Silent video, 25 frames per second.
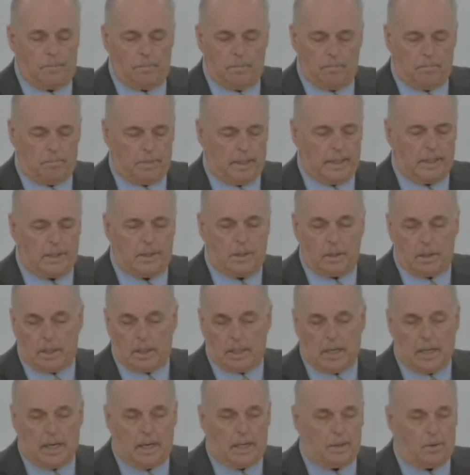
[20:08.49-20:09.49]
mean
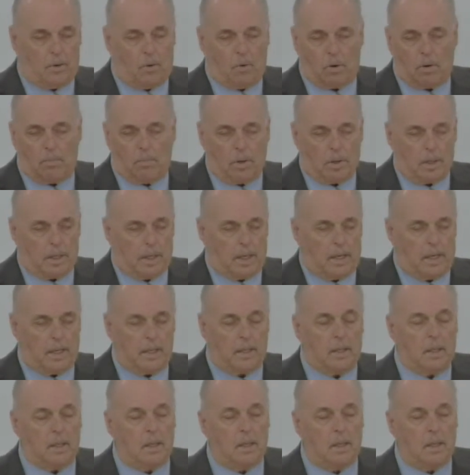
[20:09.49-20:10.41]
guy, a horrible guy,